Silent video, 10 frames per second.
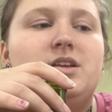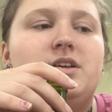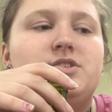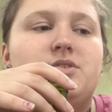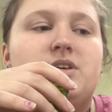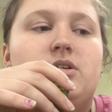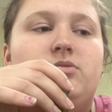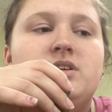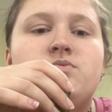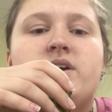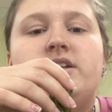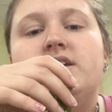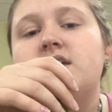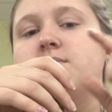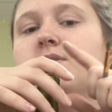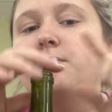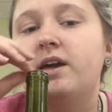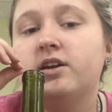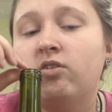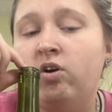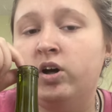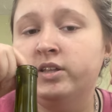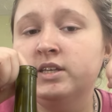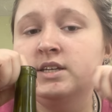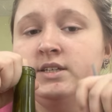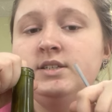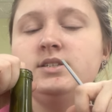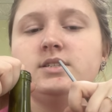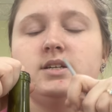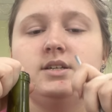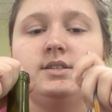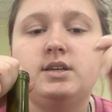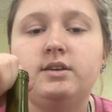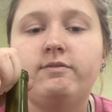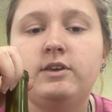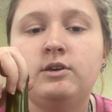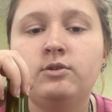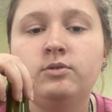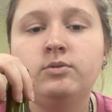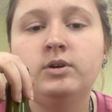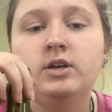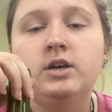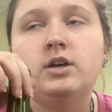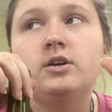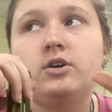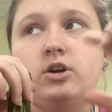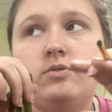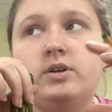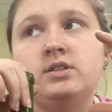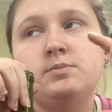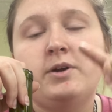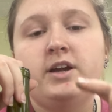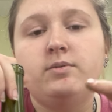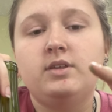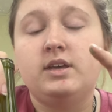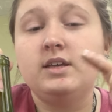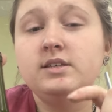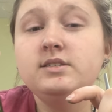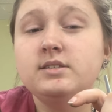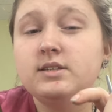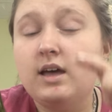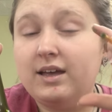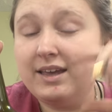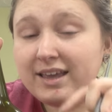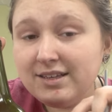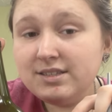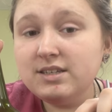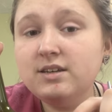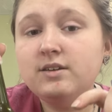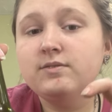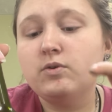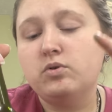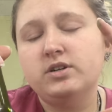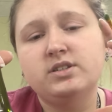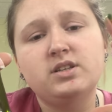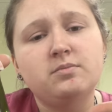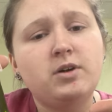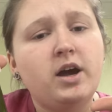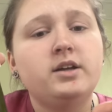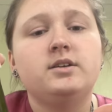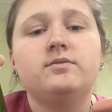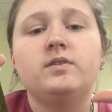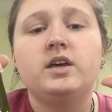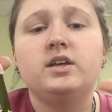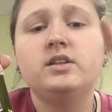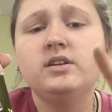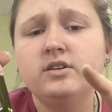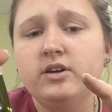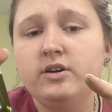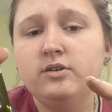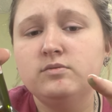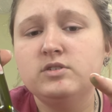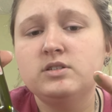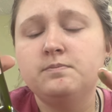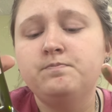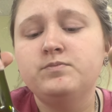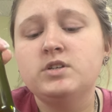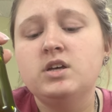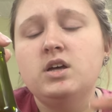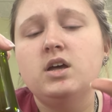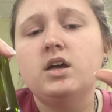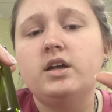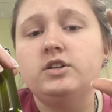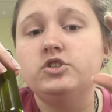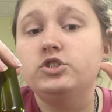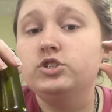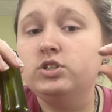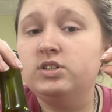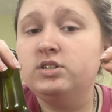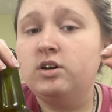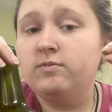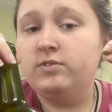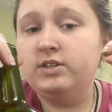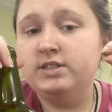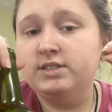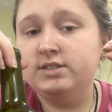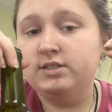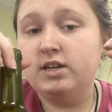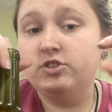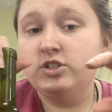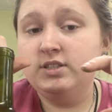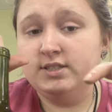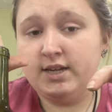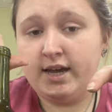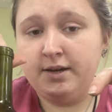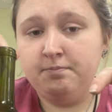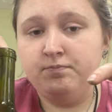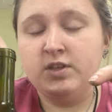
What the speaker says: So the only way to keep the paint on these is if you go and spray it with adhesive or some kind of like clear coat, and it should stay.